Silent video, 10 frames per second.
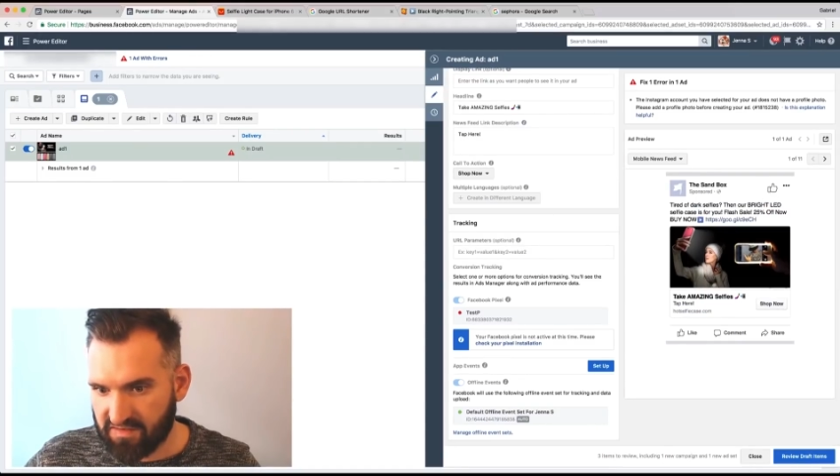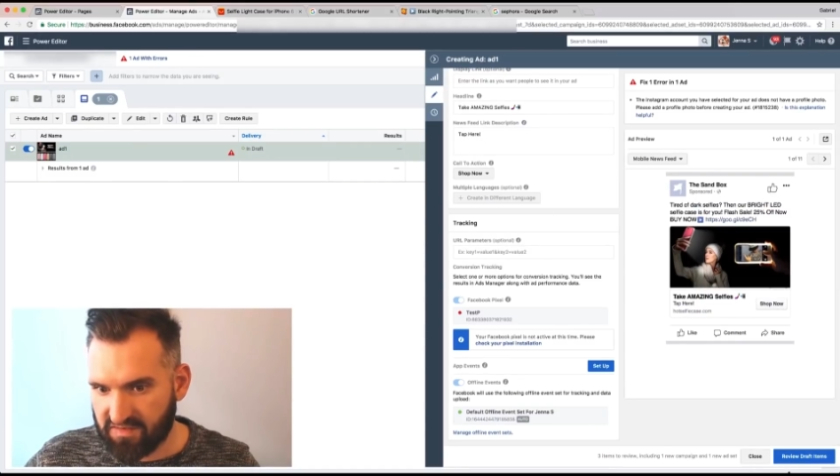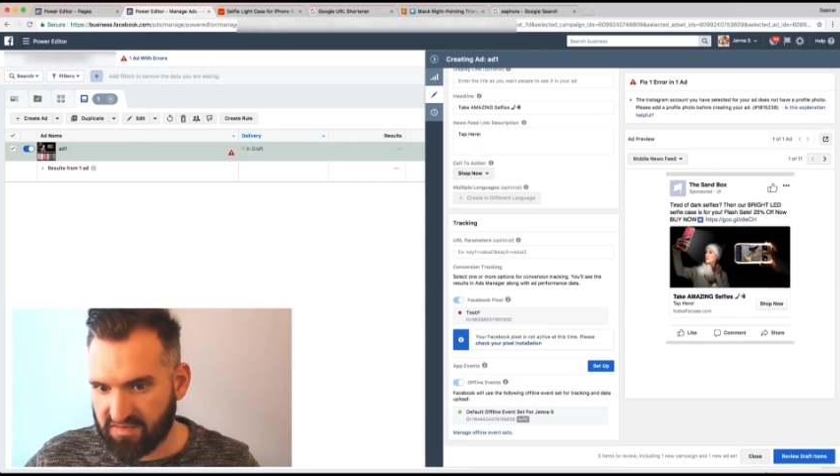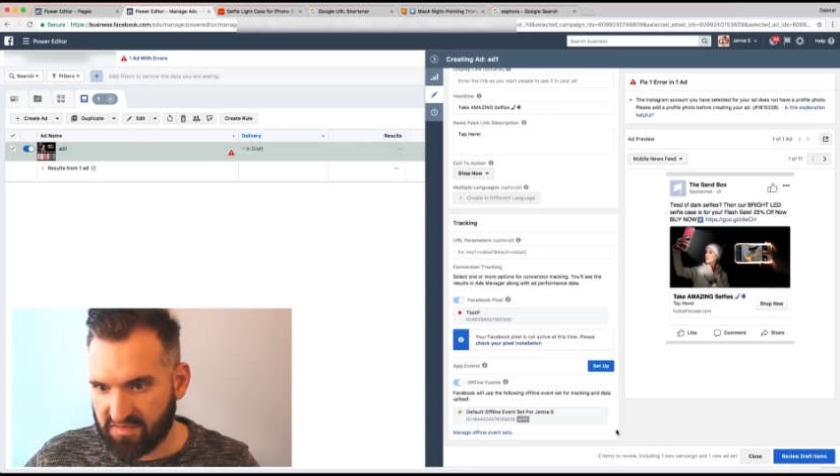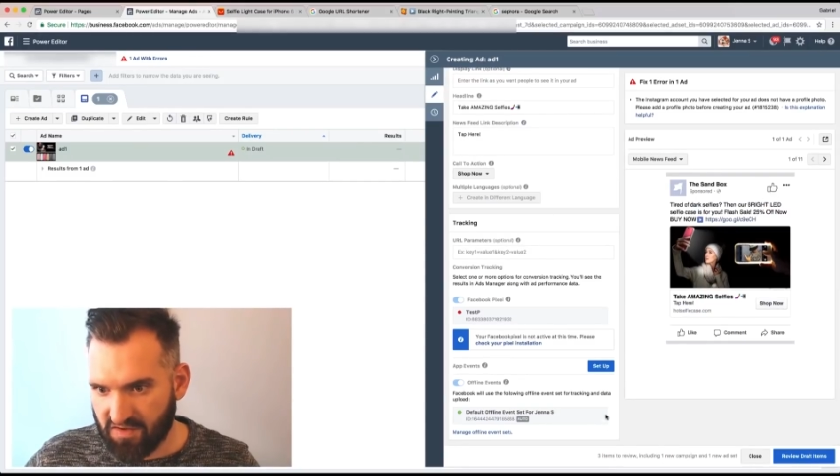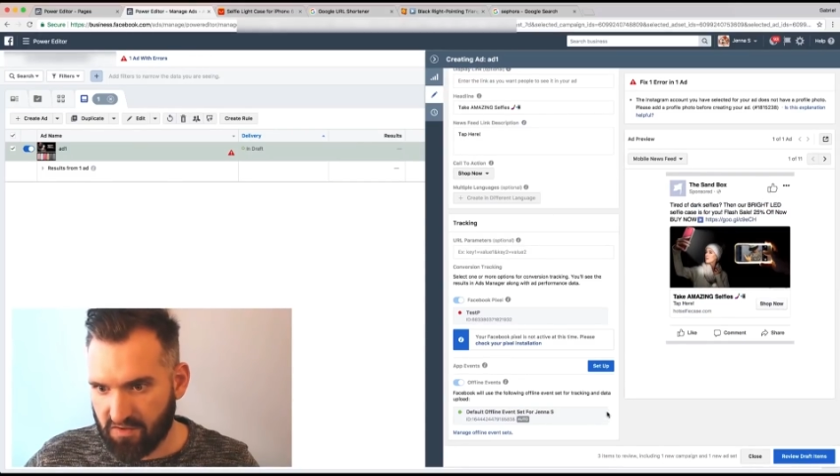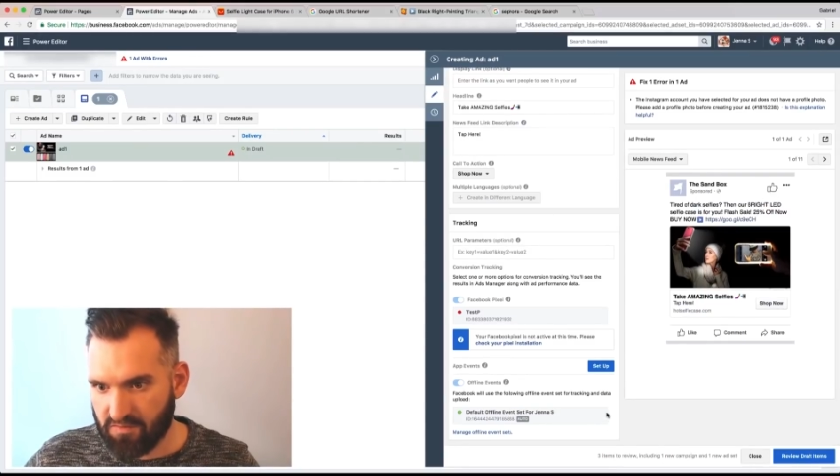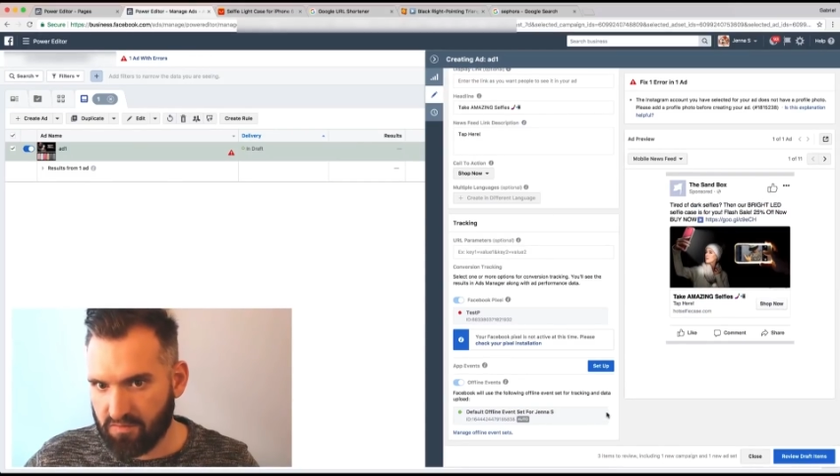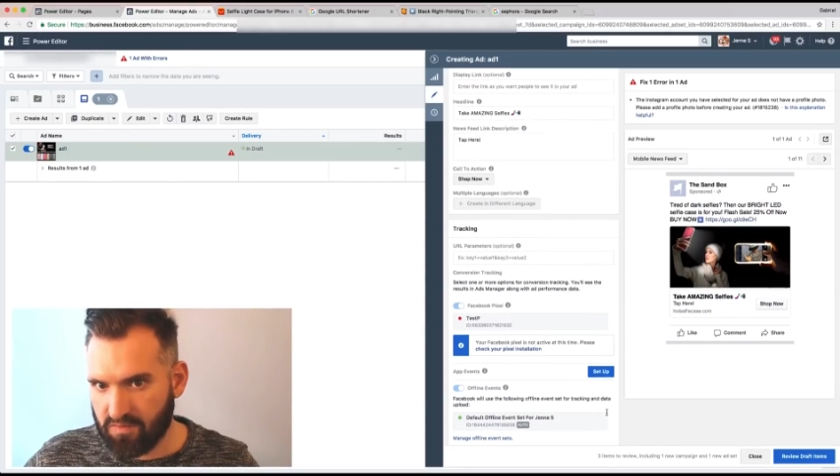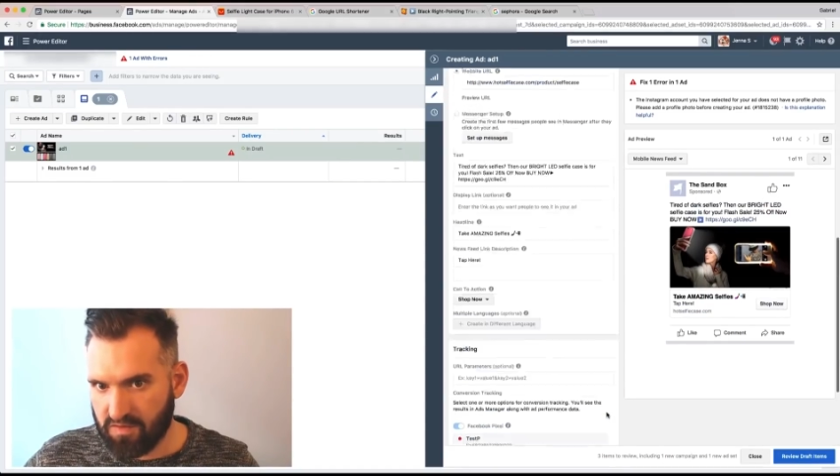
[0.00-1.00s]

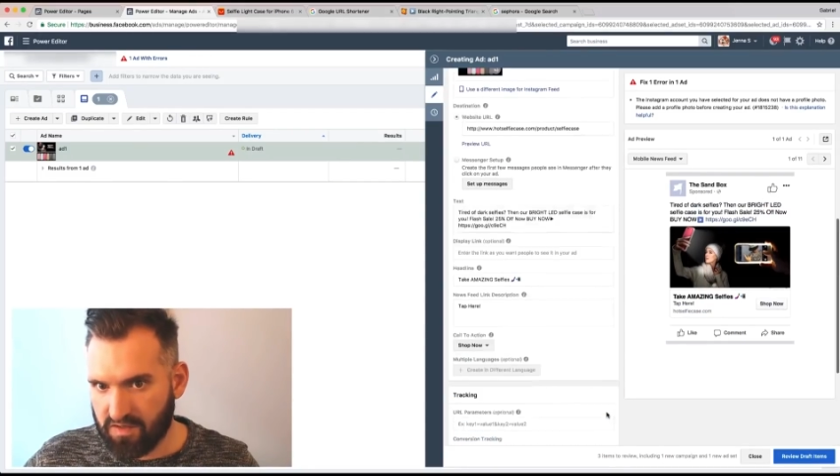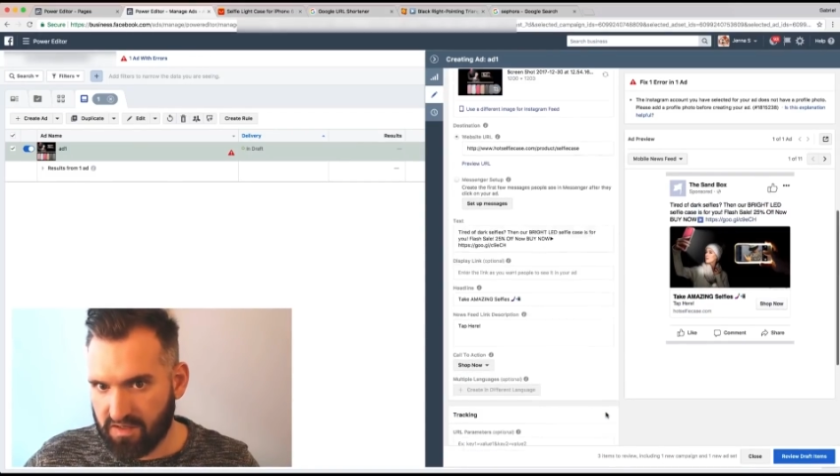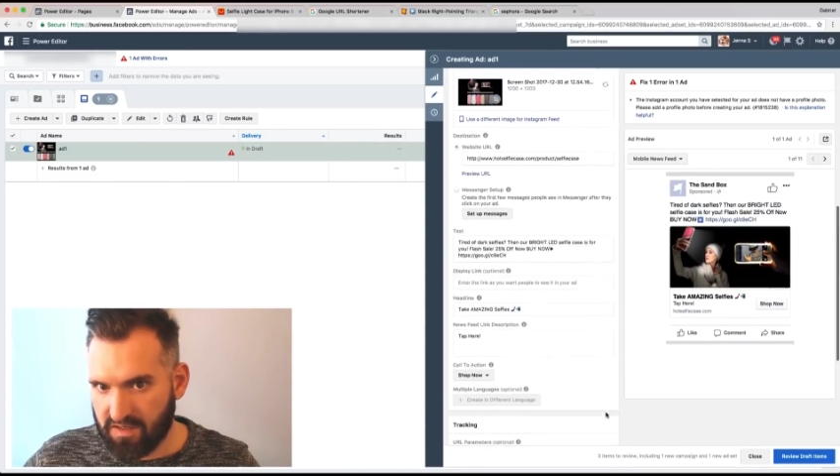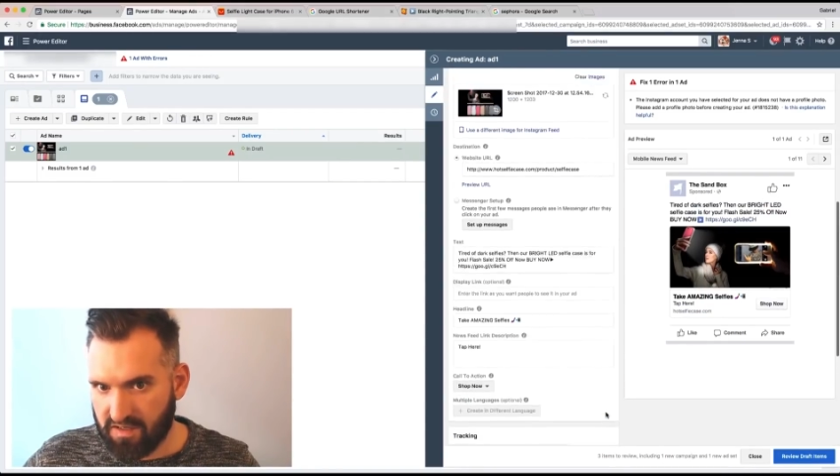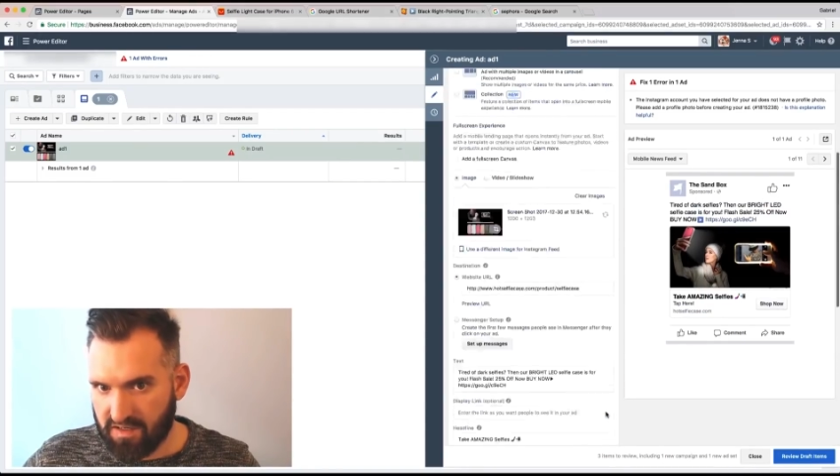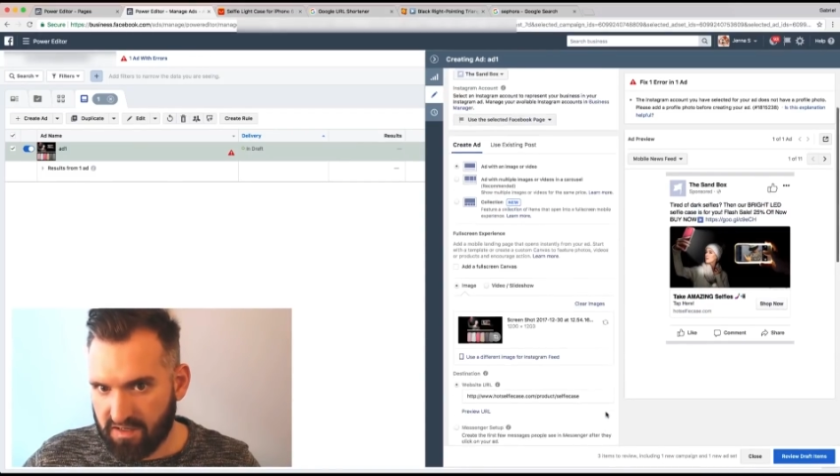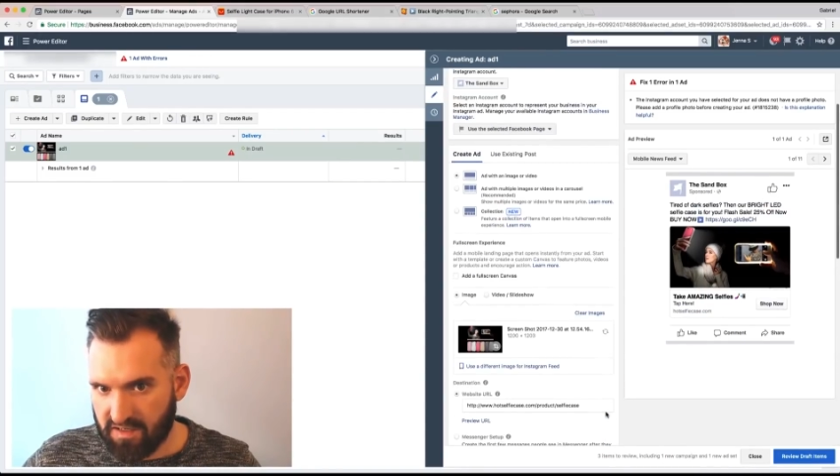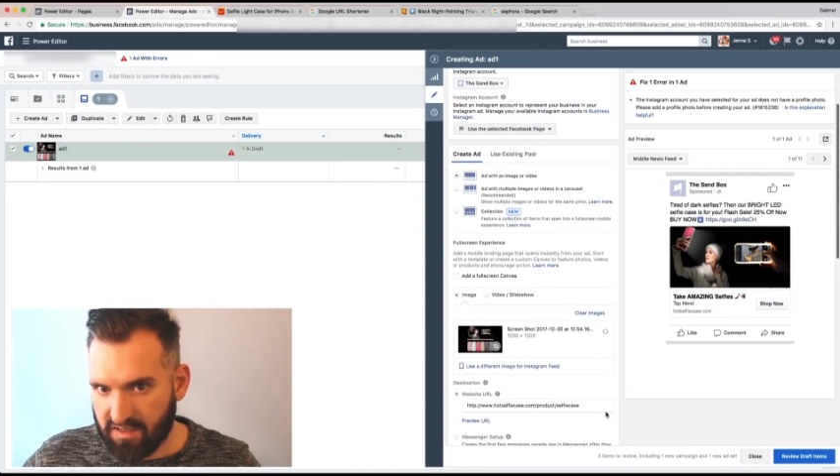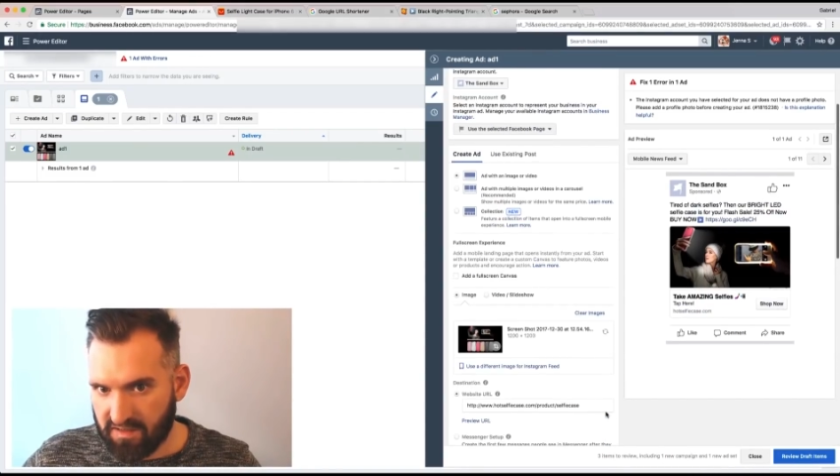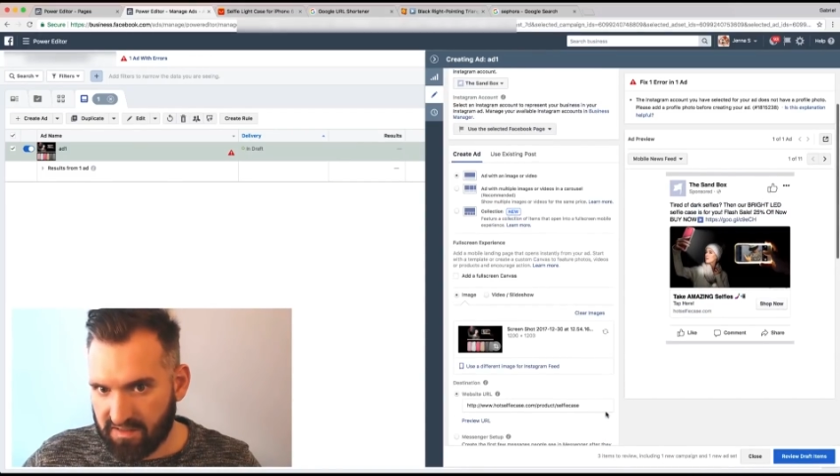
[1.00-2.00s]
So
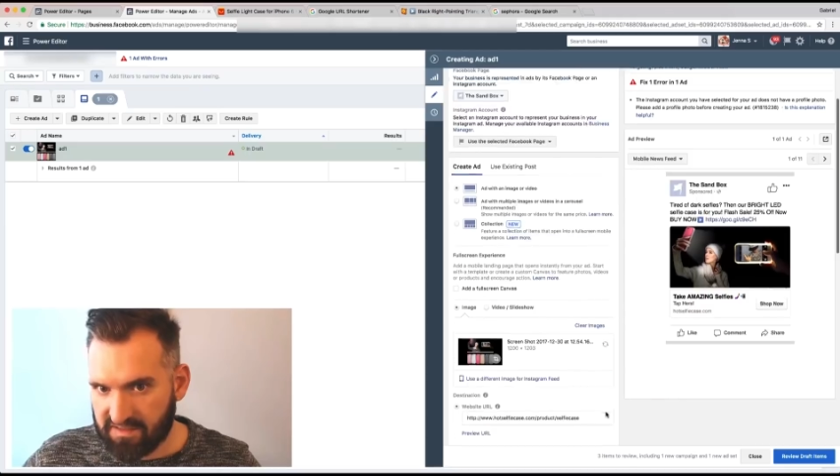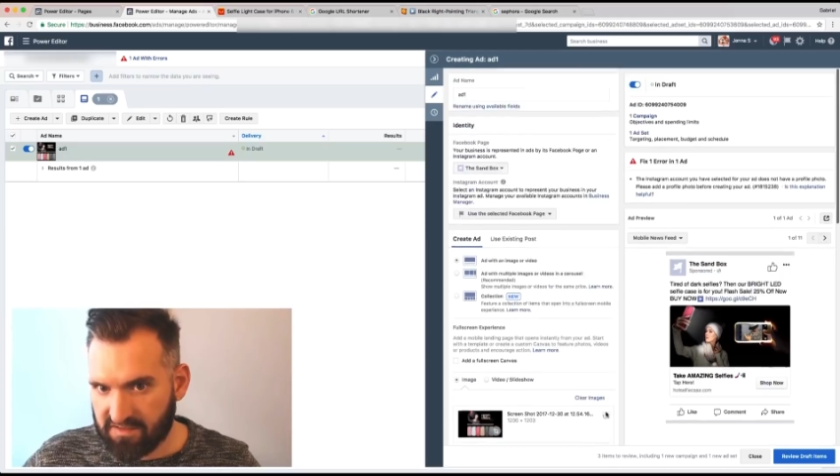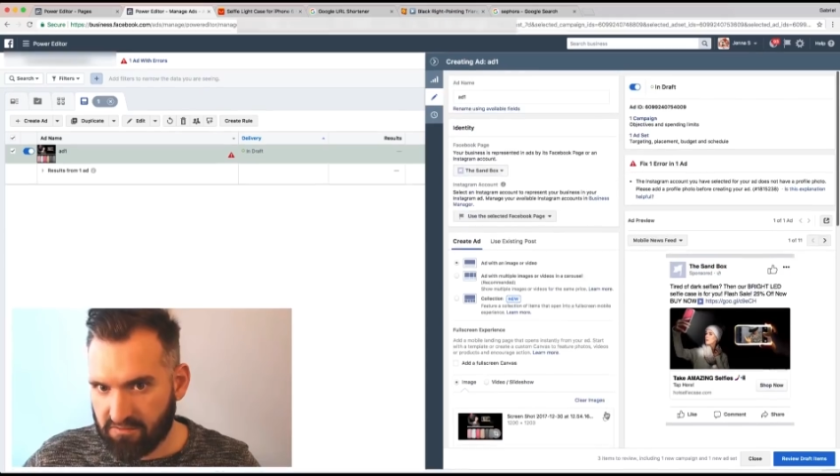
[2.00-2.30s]
let's